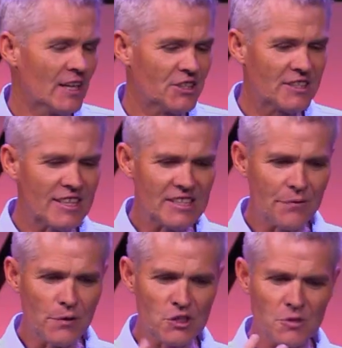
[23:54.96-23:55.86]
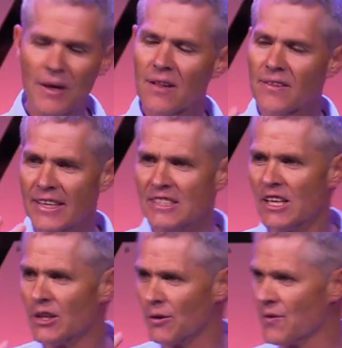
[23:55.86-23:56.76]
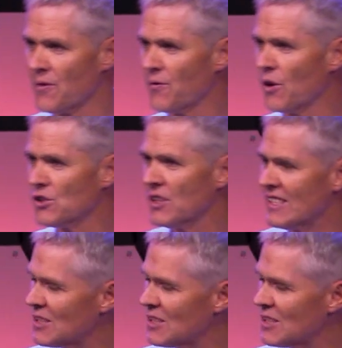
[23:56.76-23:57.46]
She says if you smell the inside of the fossil,